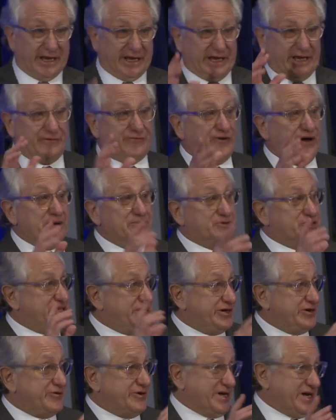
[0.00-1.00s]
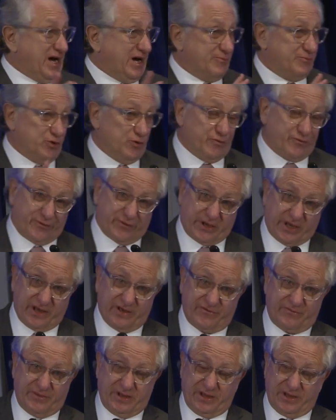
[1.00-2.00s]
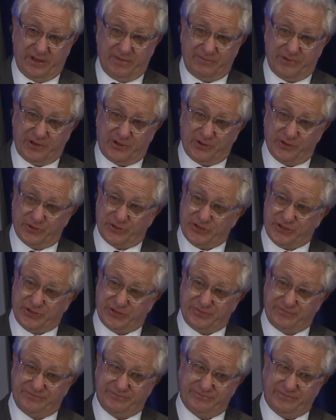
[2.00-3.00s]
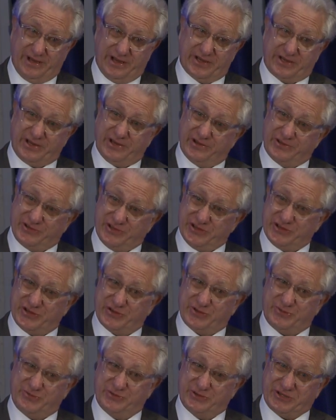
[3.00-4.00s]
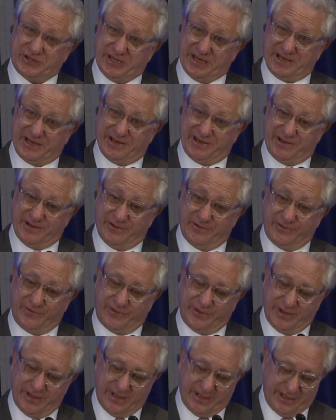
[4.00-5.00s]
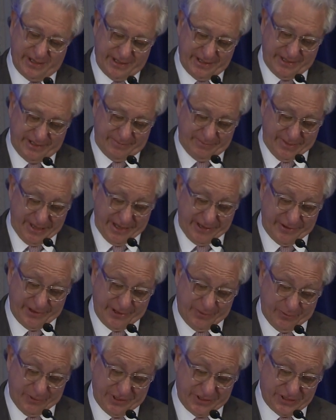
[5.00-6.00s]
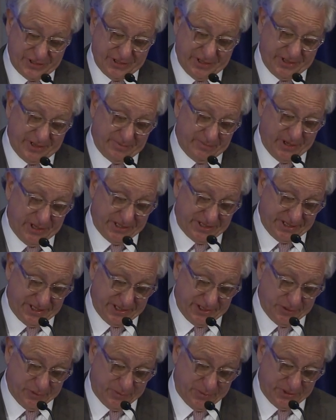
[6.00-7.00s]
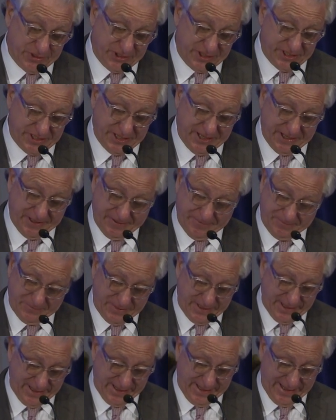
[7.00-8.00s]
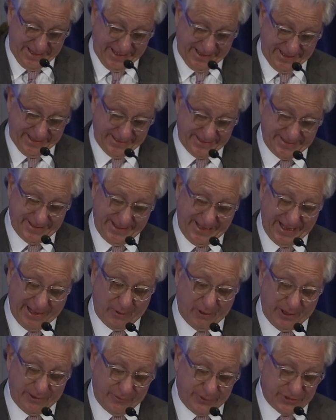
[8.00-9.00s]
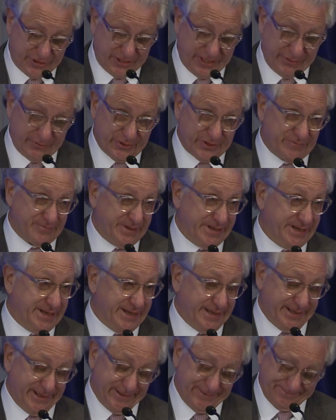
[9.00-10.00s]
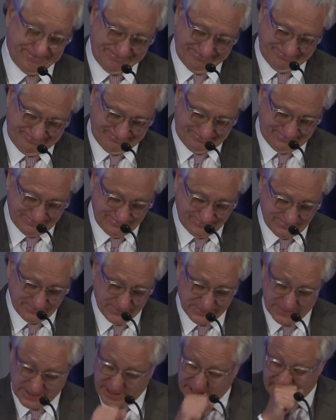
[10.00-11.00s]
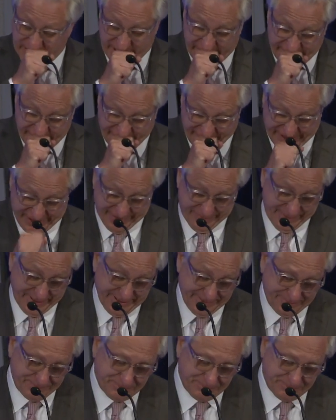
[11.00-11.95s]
If I'm tearing up, you'll forgive me, because I just was thinking of Mary Winston and Martin Gilbert just now, and how I wish they would have been here. Forgive me.